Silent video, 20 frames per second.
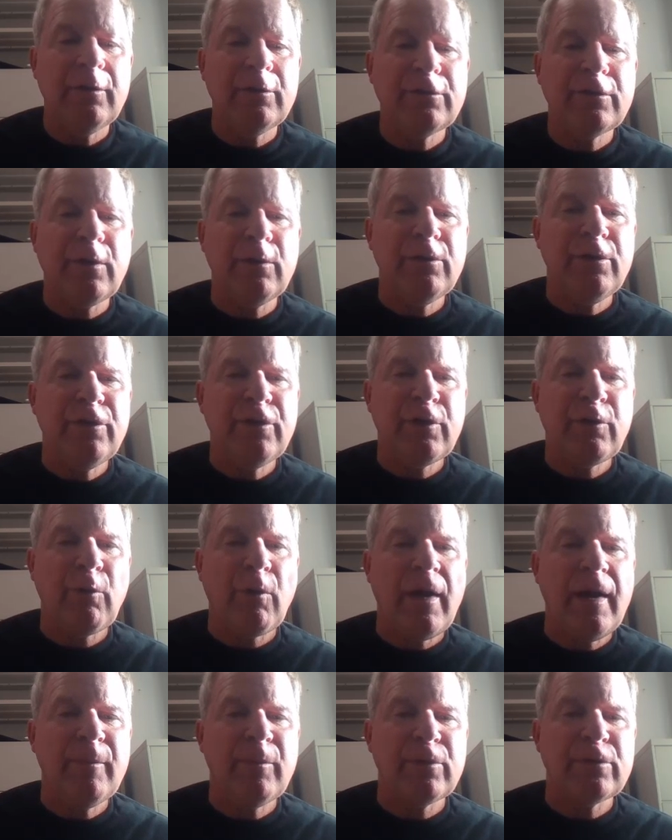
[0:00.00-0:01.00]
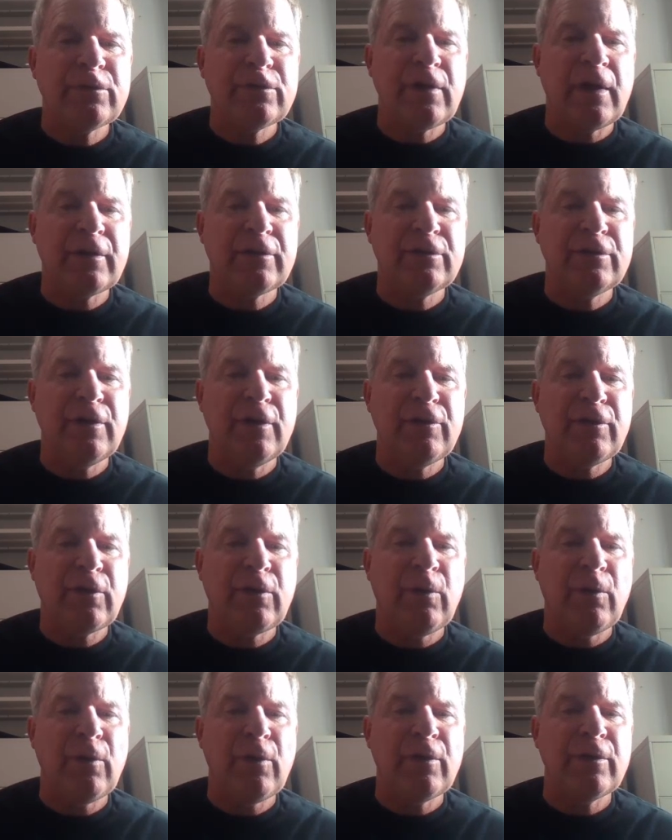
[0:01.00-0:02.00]
Okay, let's go to the grammar section of the
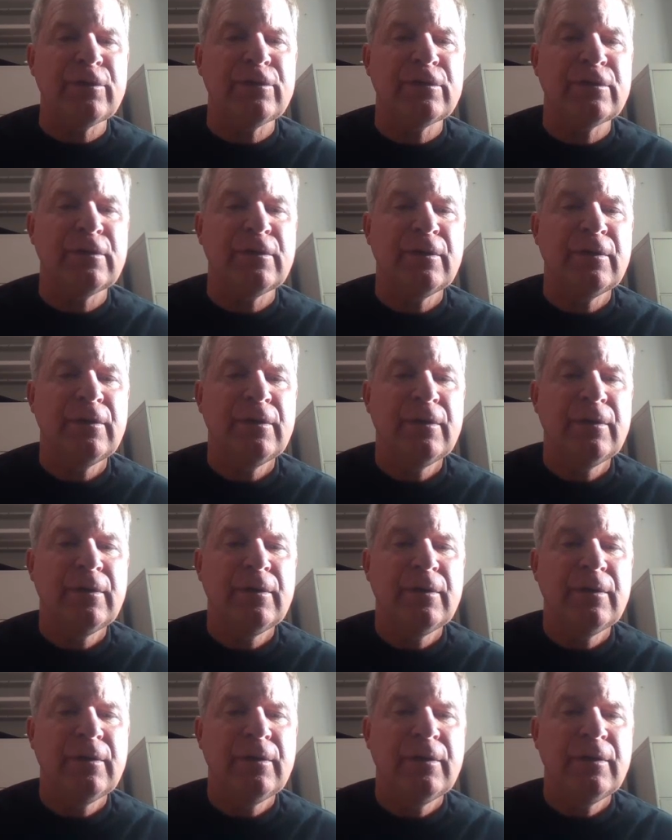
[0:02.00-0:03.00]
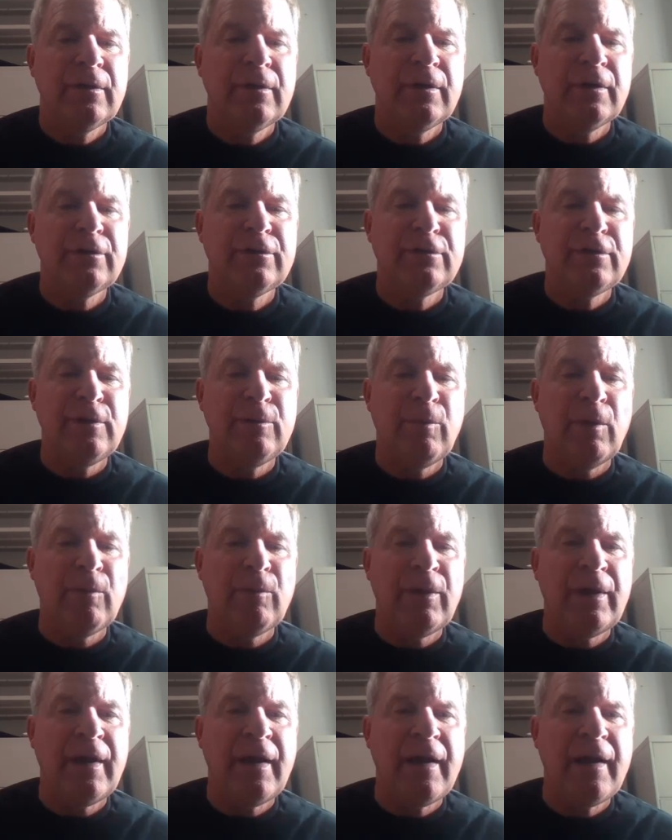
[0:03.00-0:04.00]
course. Let's see
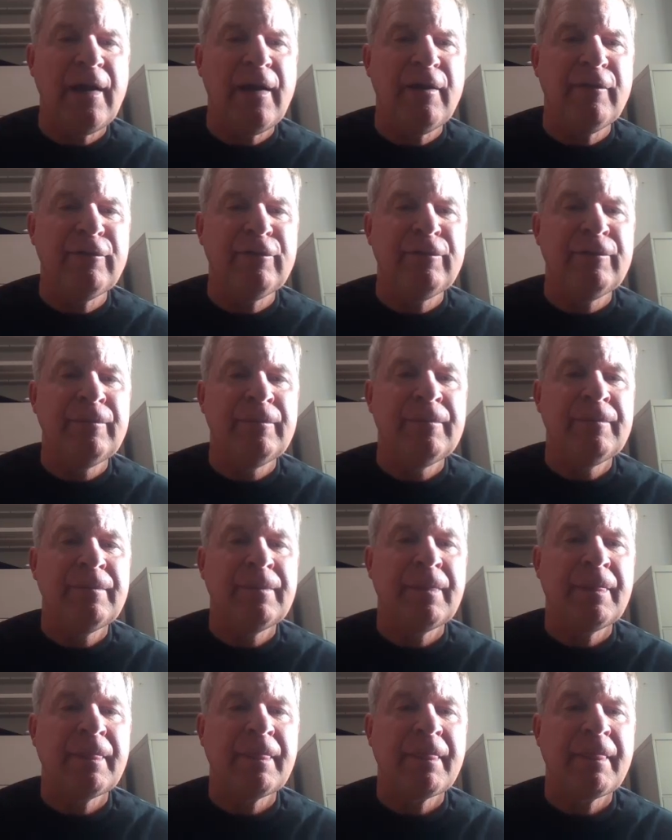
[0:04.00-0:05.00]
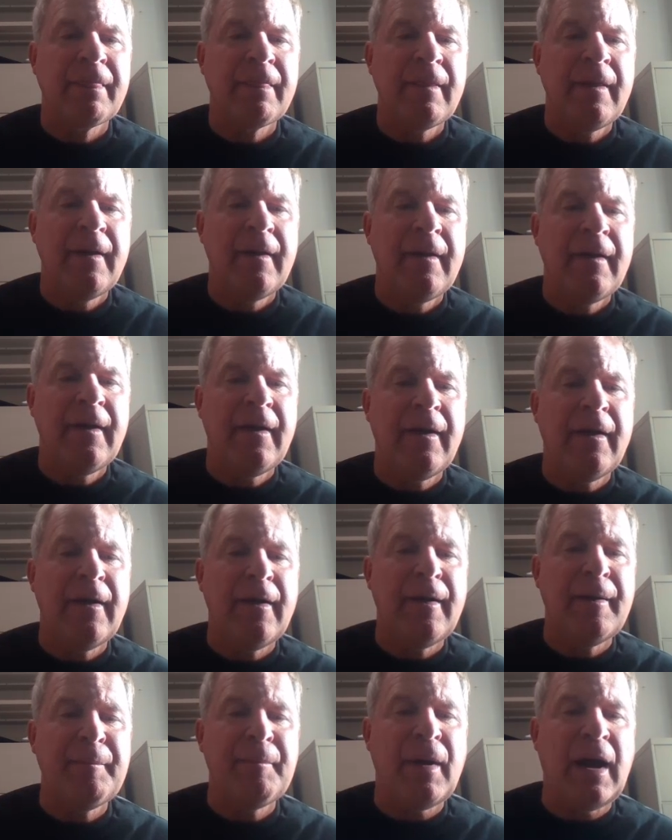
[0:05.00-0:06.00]
what we have.
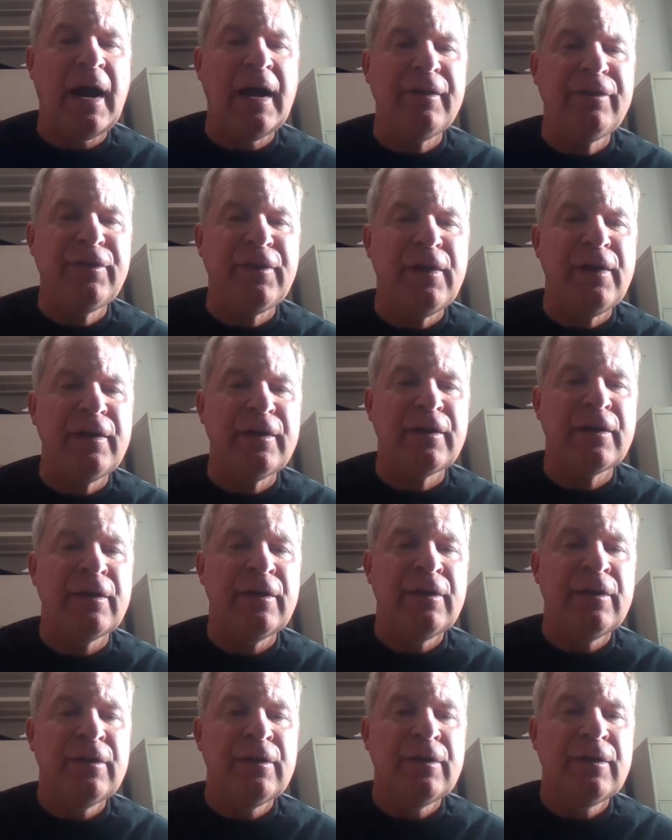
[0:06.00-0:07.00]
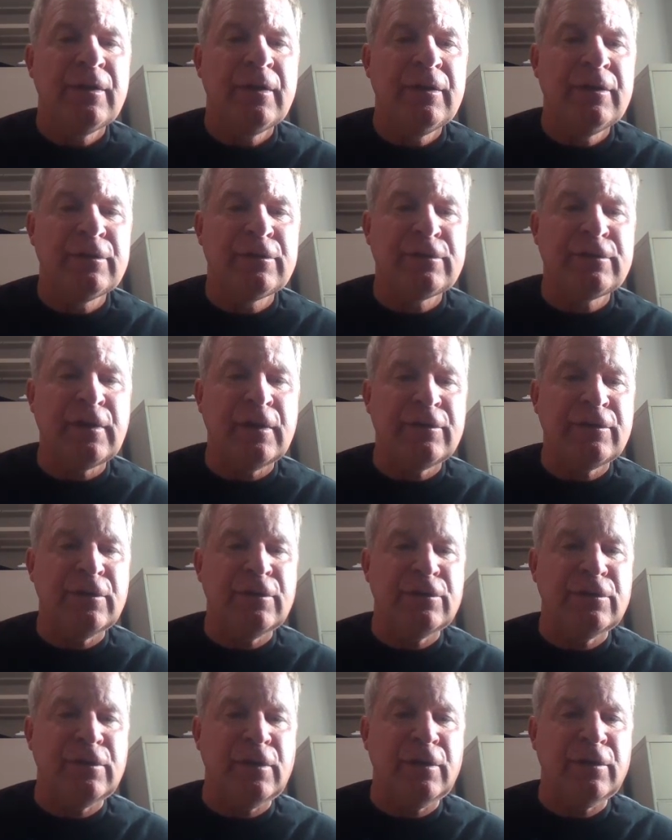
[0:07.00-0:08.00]
I think
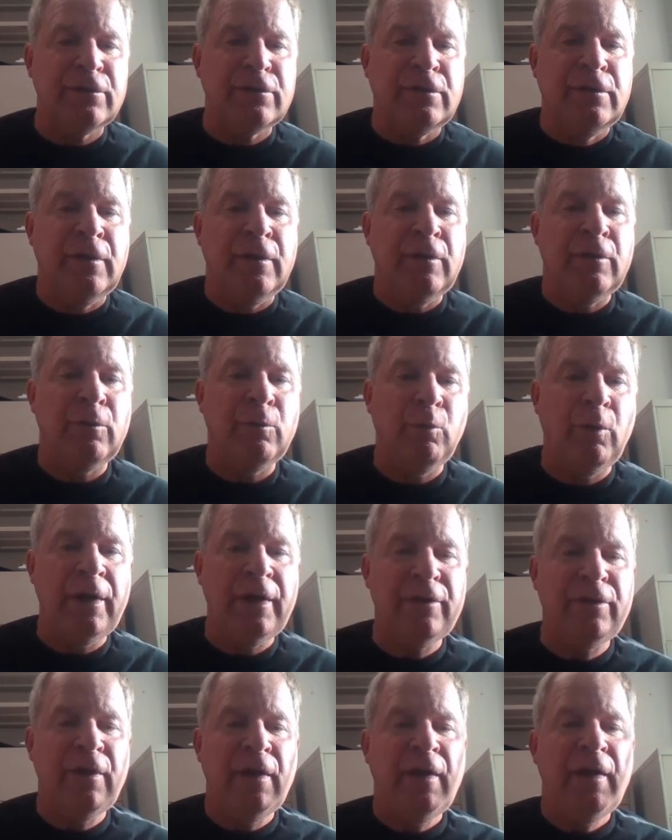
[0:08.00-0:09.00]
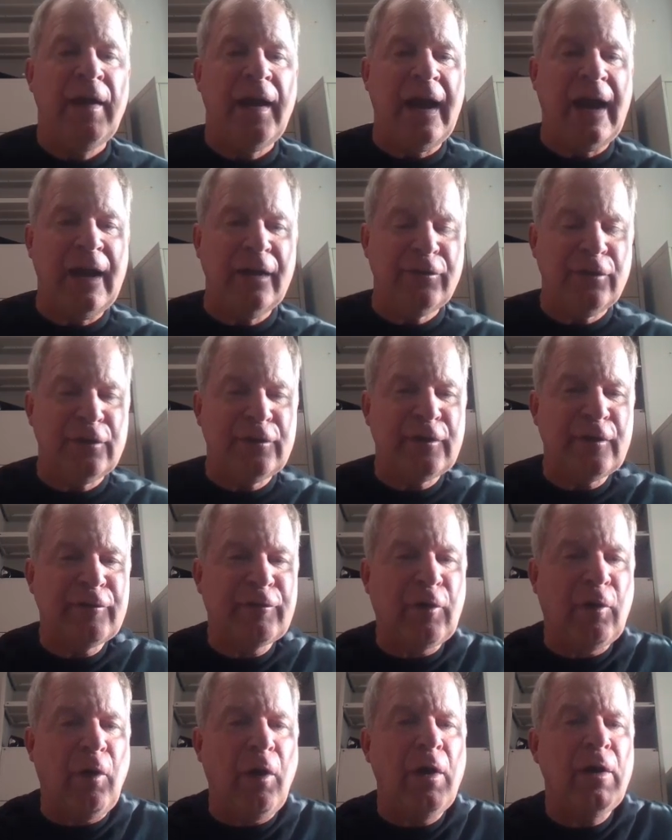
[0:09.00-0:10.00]
sentences with
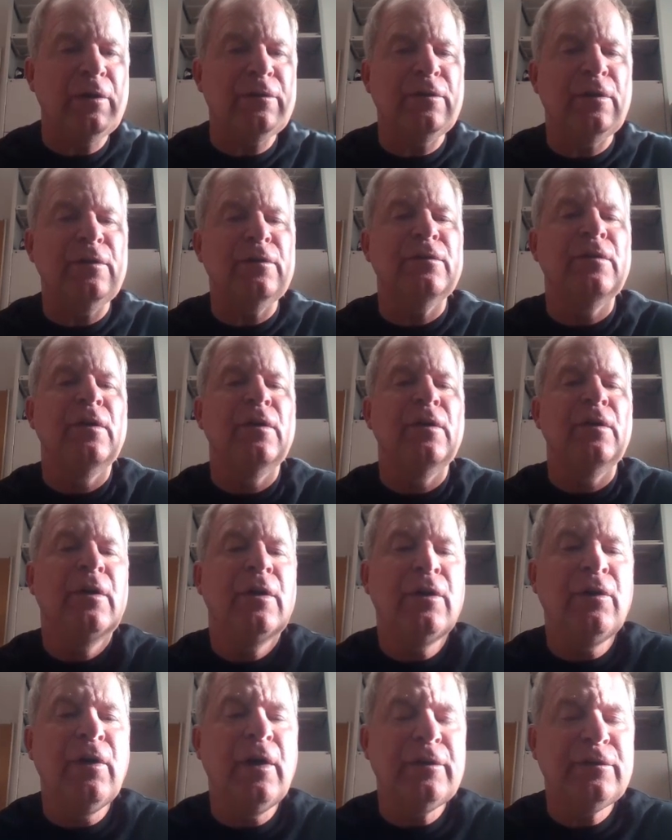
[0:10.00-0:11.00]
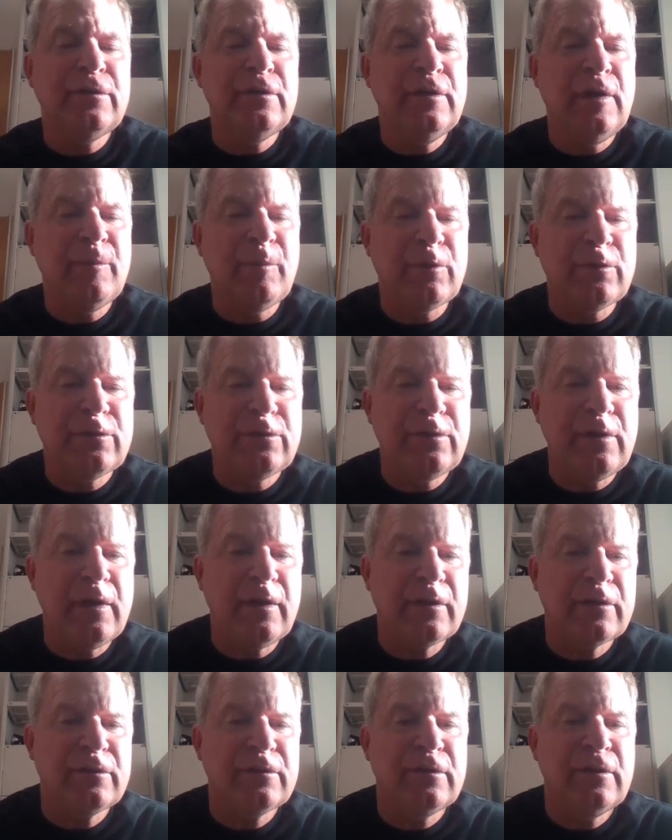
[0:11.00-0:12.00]
adjective clauses, lesson number
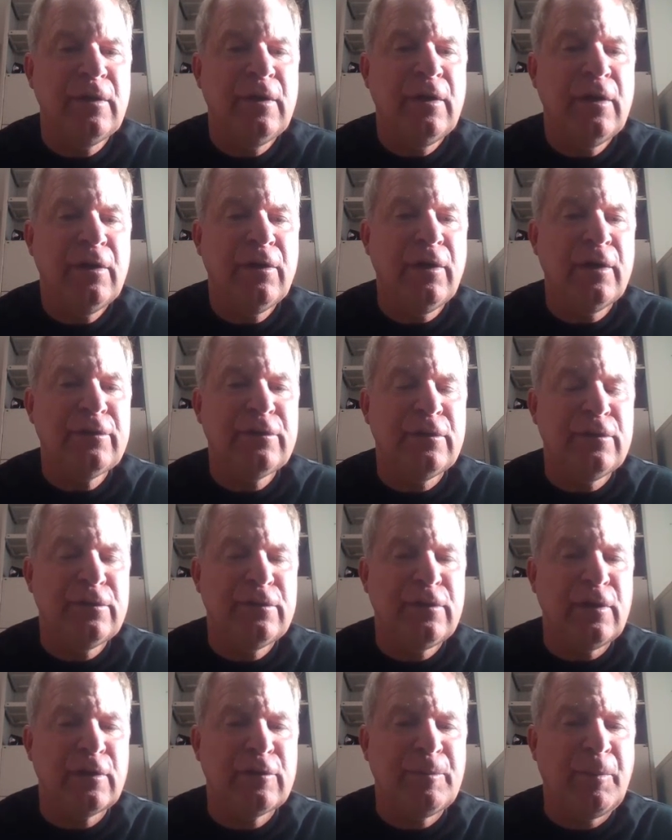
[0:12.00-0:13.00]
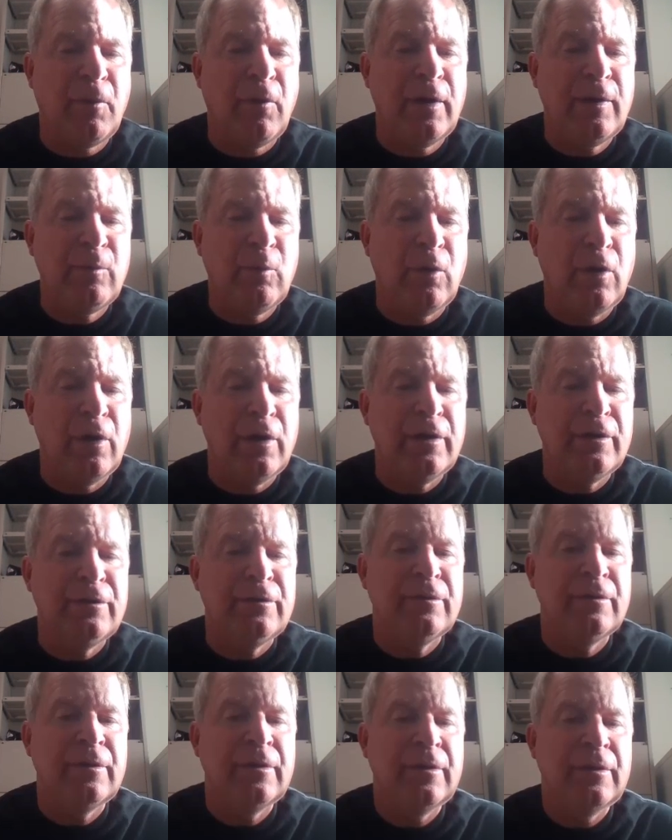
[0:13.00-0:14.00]
6, lesson
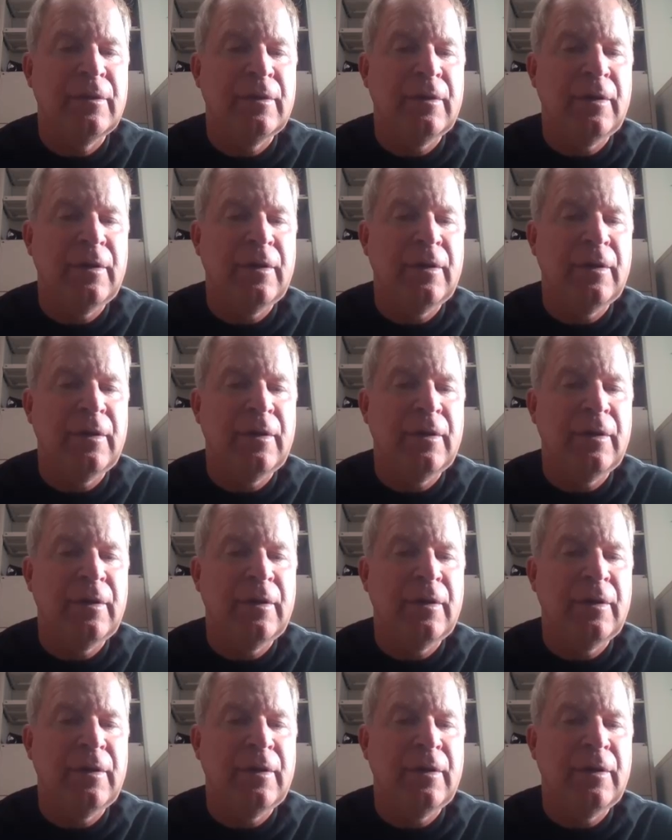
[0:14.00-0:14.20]
6.1.